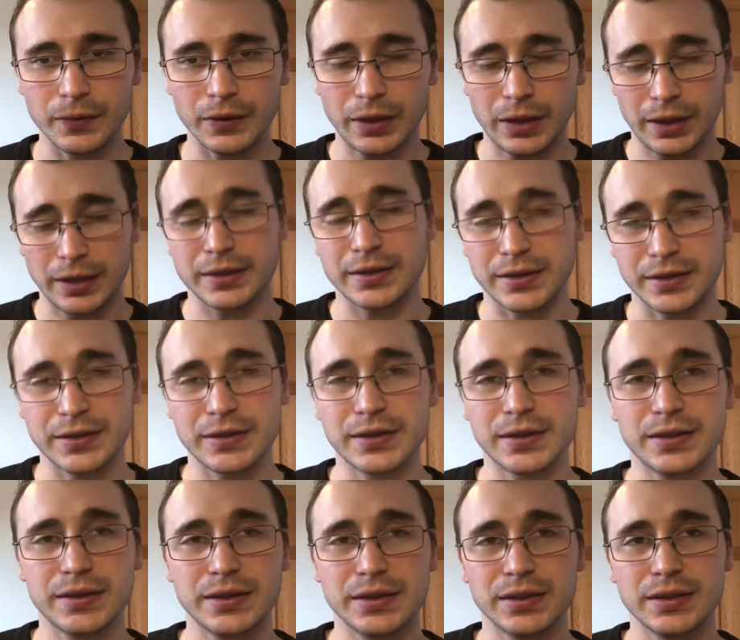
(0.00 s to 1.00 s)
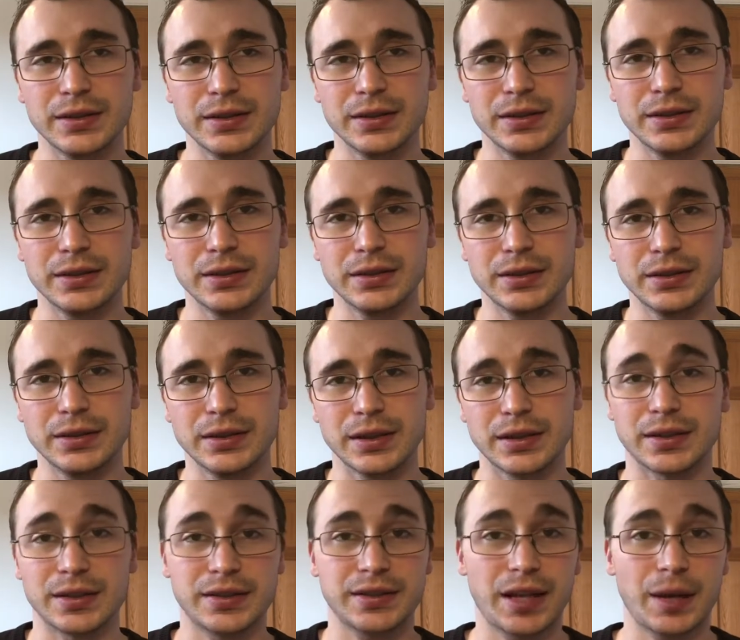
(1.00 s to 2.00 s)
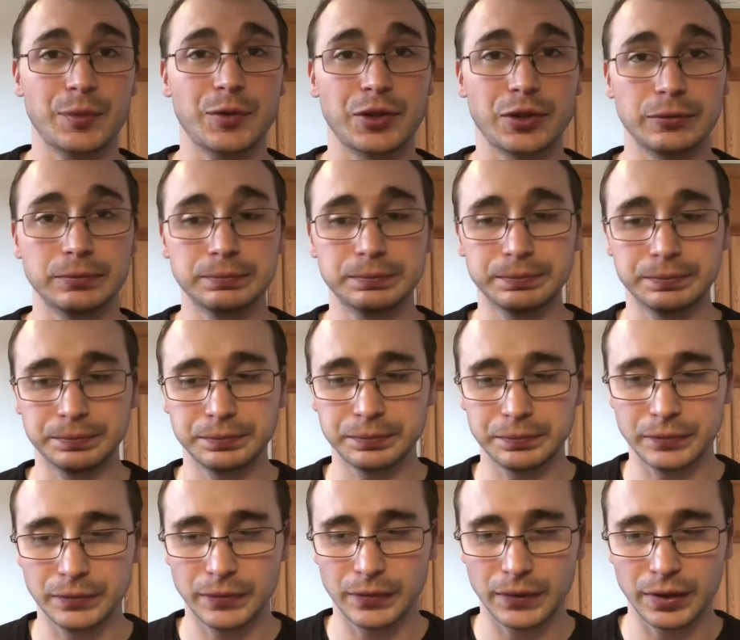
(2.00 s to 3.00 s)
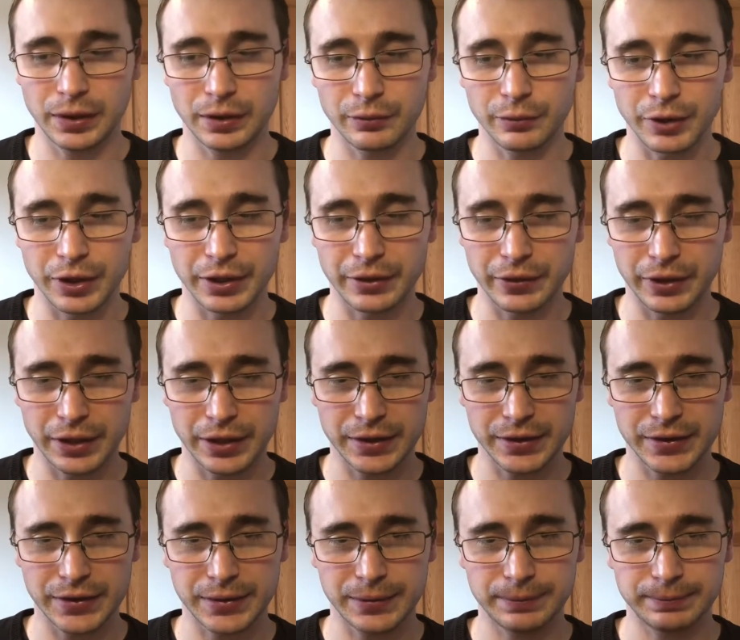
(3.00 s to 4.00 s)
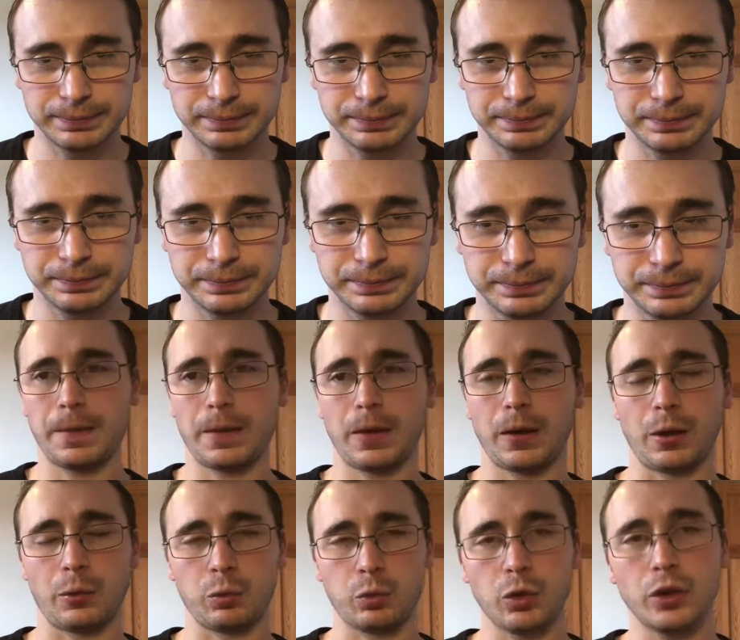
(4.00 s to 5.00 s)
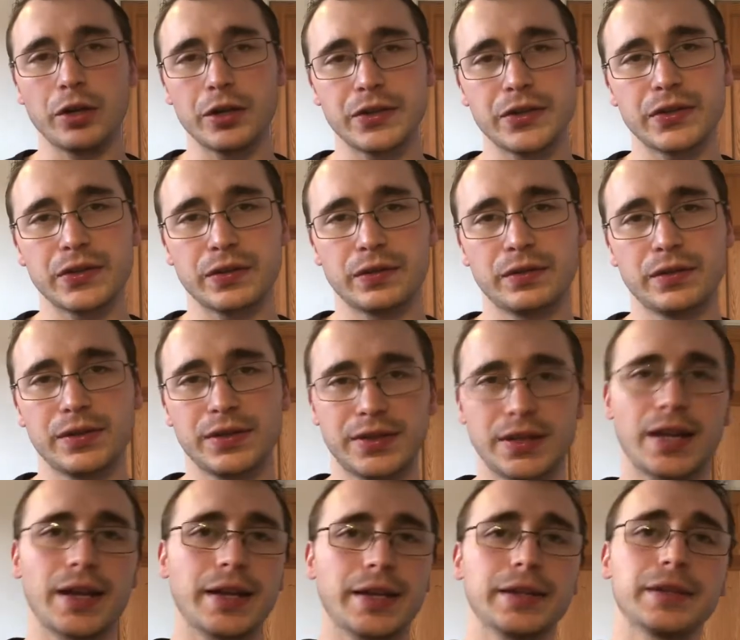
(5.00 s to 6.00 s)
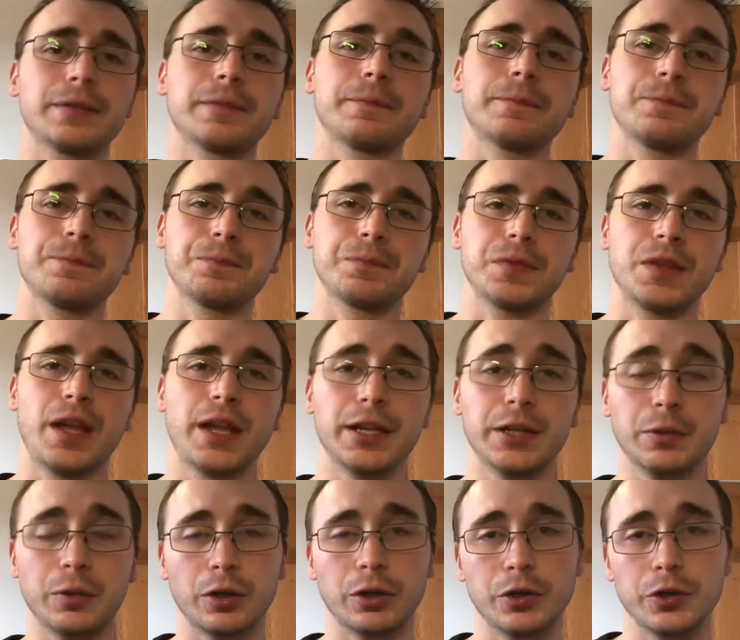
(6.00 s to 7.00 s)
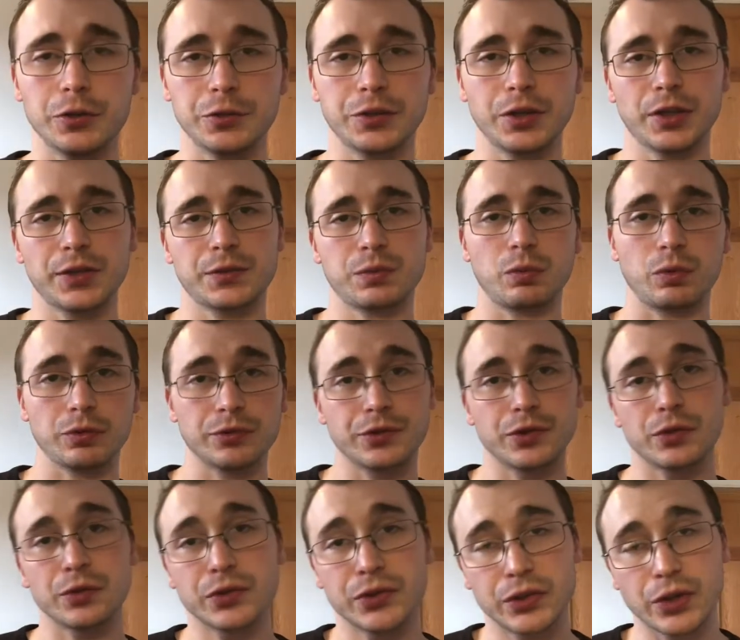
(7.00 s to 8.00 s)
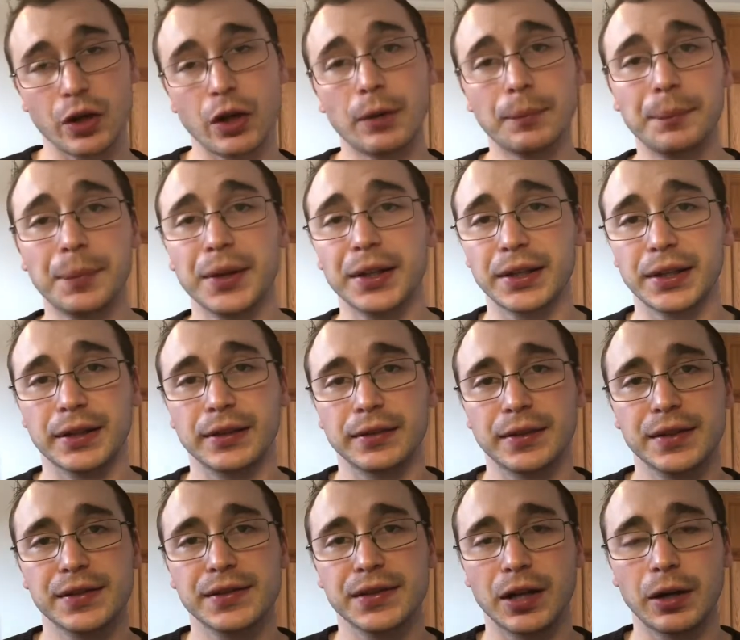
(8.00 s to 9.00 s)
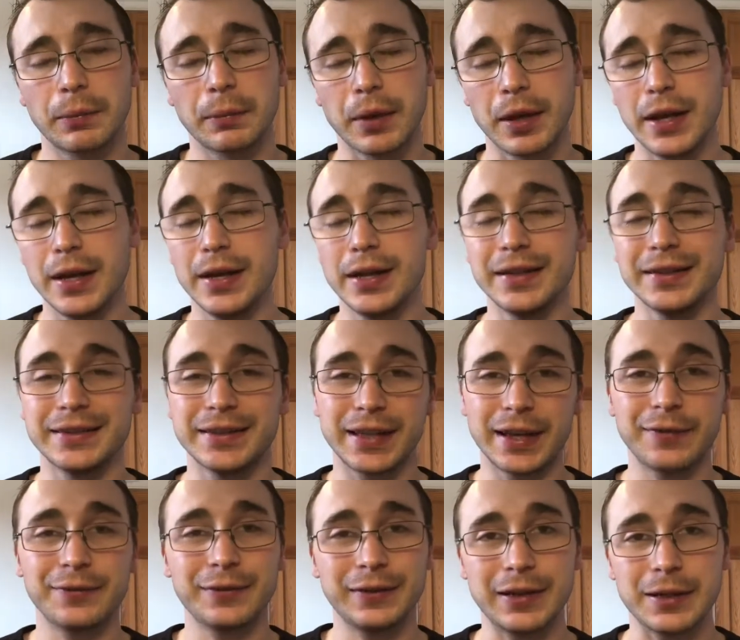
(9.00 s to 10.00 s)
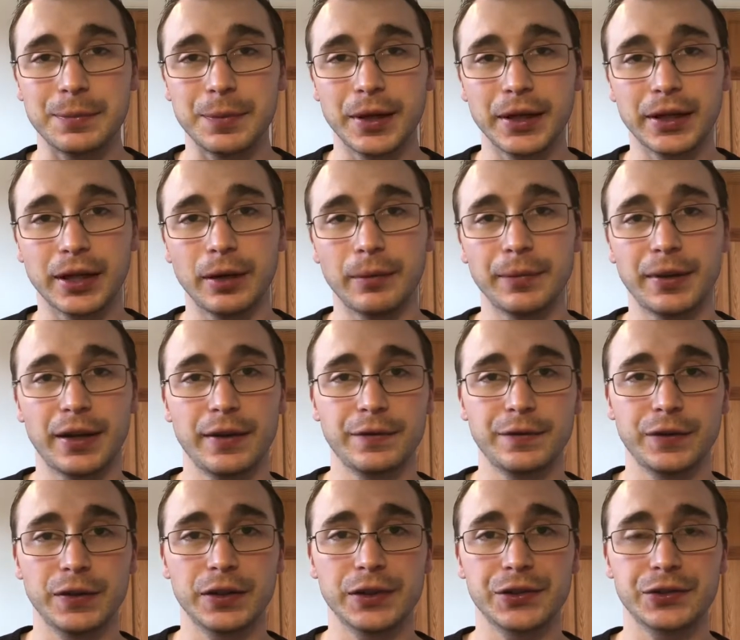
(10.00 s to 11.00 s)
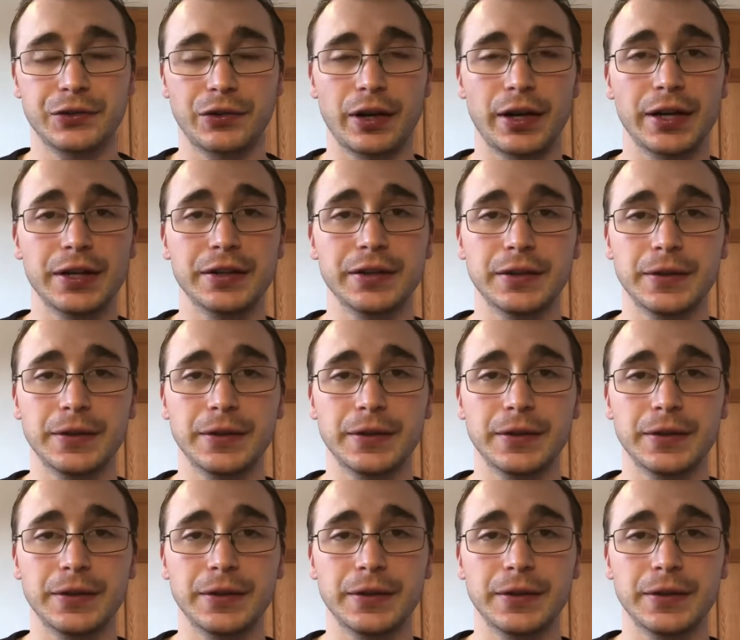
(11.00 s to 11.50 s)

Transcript: it's it's exceptional it really really is i would say anyone who does want to start picking this up definitely pick up that first trade